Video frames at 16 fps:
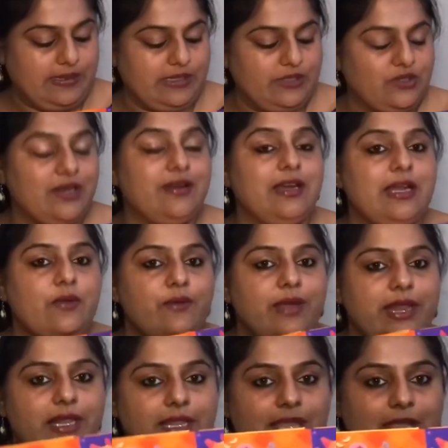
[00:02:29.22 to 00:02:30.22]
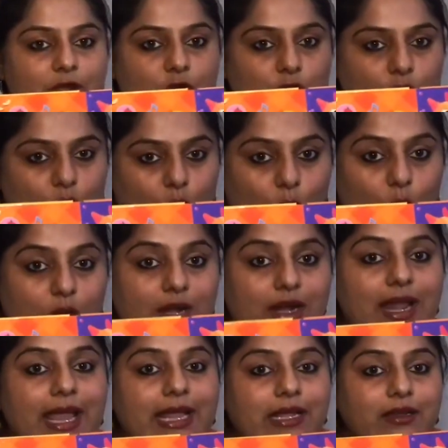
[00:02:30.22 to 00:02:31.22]
generally when they grow old,
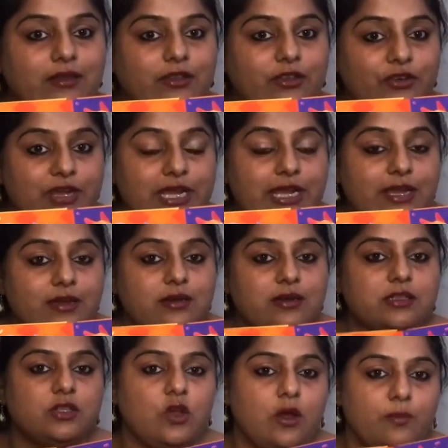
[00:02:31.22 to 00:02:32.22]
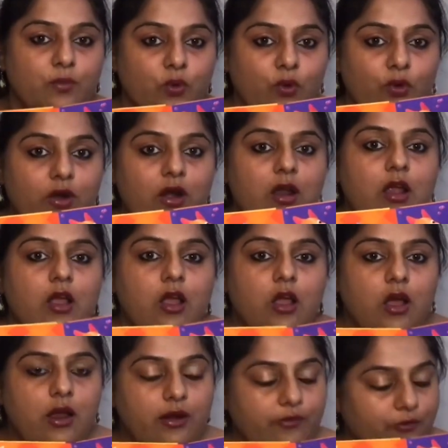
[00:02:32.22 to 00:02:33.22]
like 3 years or more
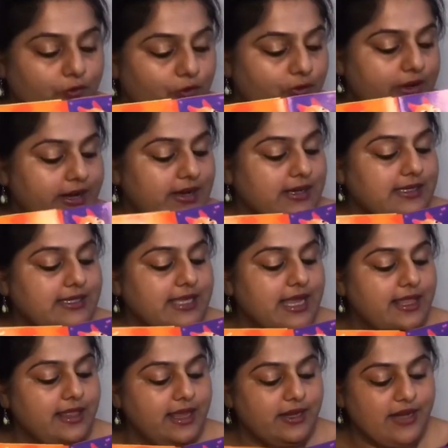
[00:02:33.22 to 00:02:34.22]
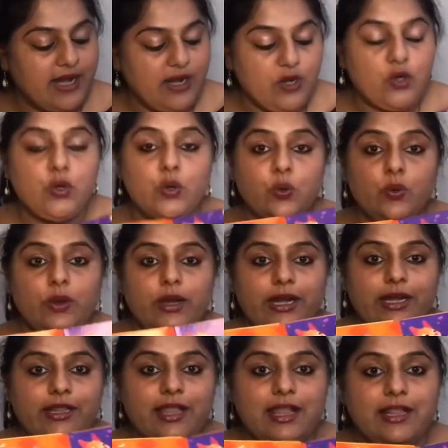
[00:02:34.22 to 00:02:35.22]
or 4 years, then they tend to do
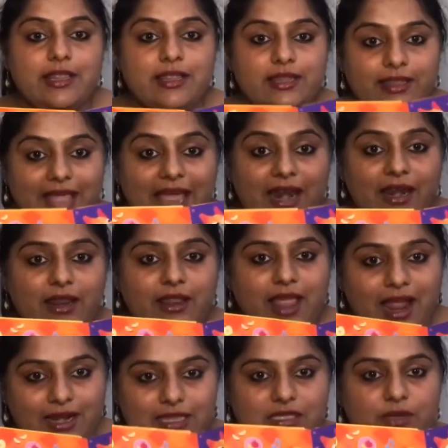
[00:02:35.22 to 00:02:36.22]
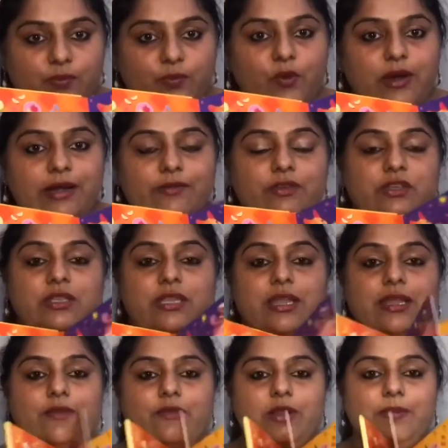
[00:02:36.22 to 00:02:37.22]
it. Then that is the point which
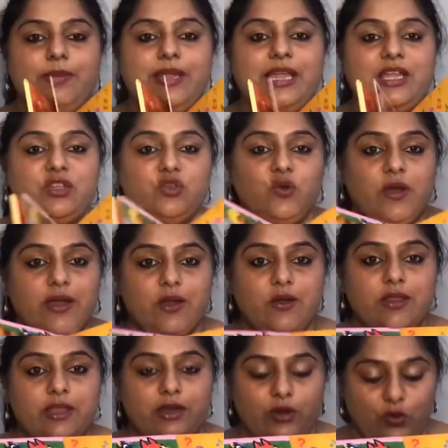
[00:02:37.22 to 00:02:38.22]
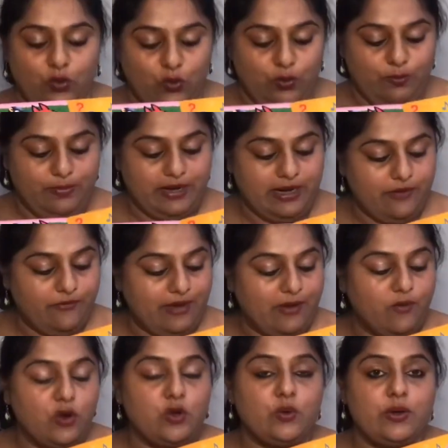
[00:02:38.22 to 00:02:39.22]
they will be enjoying on their own. But if
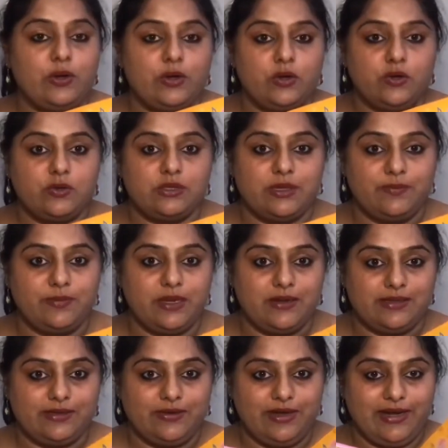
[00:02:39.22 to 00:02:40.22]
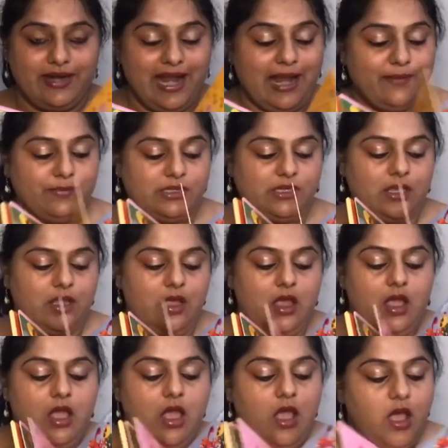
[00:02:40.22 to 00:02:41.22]
I want to introduce some nursery rhymes,
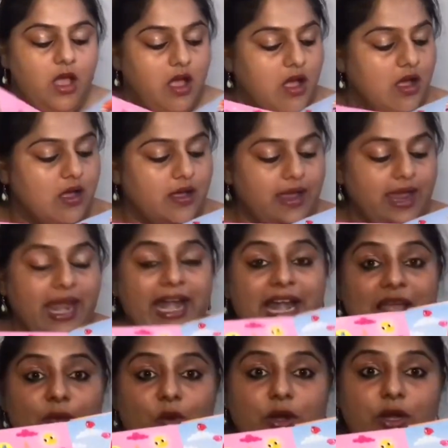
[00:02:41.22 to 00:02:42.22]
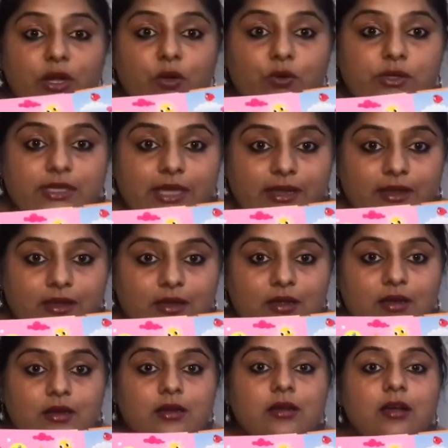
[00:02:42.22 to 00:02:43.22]
and I wanted to
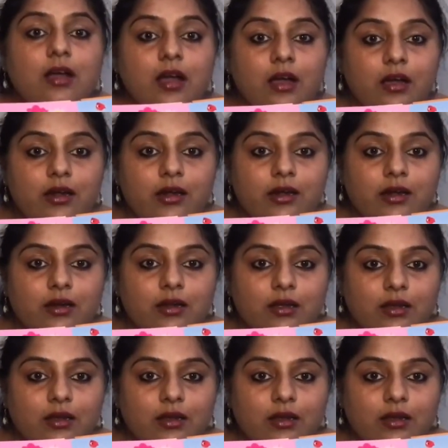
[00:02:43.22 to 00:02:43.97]
sing her,